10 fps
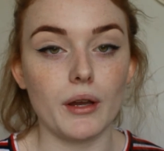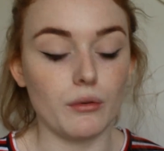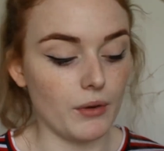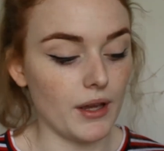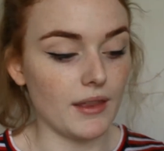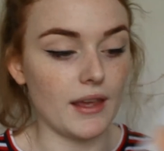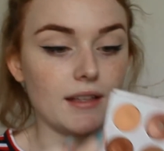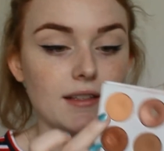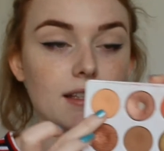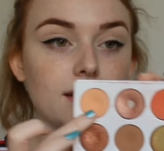in with
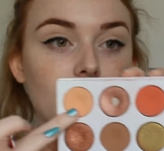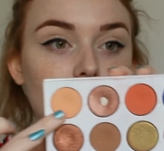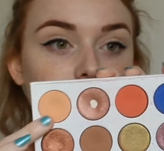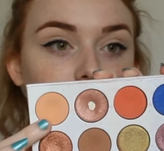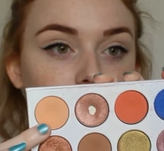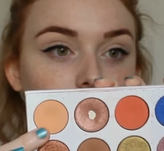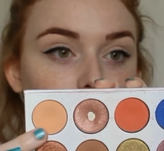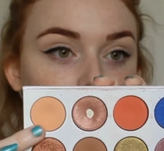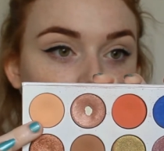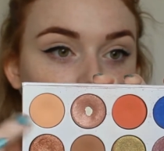is this colour right here,
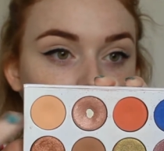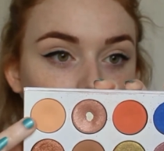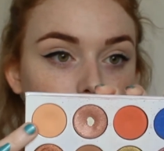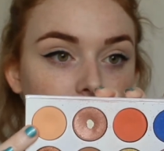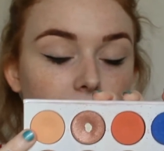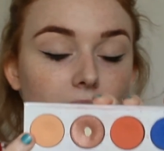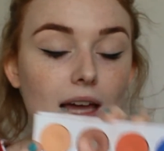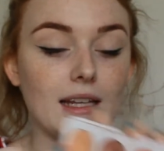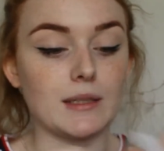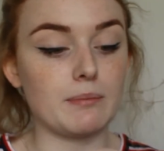which is Sorbet,
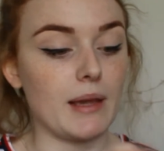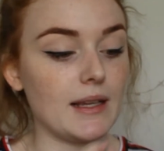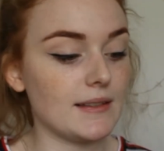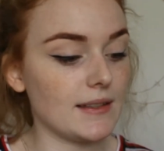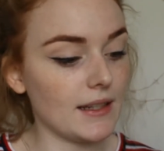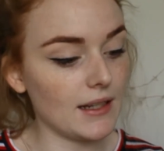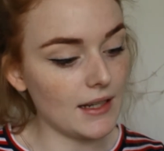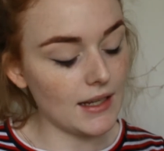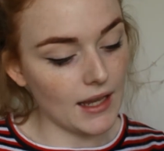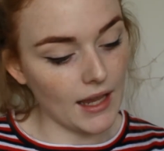and it's
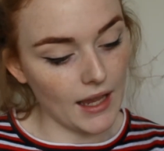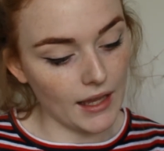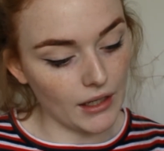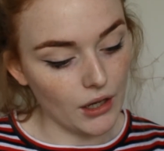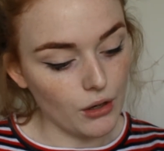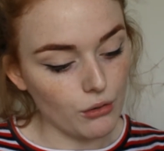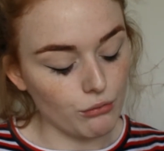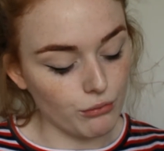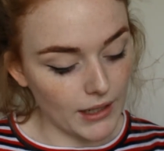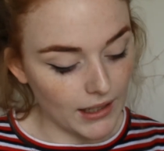basically a
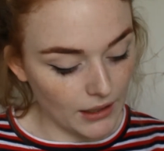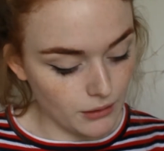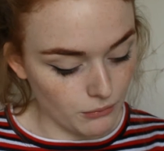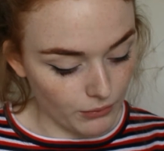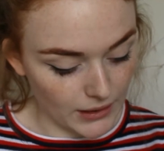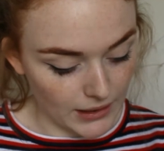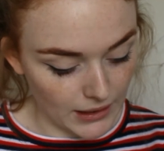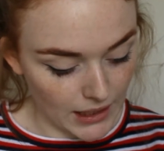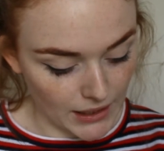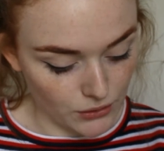
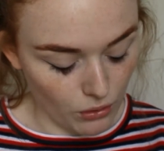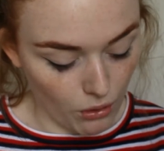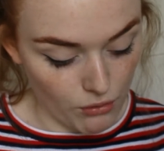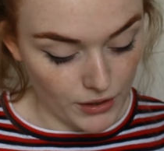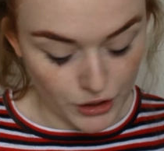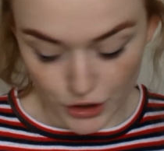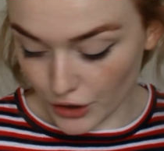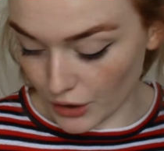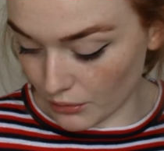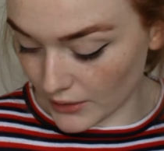really light orange
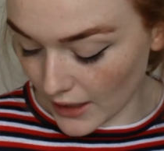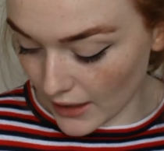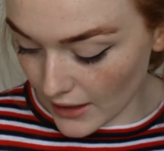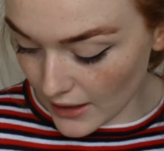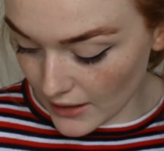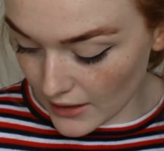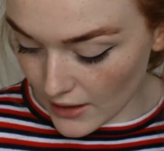nude colour,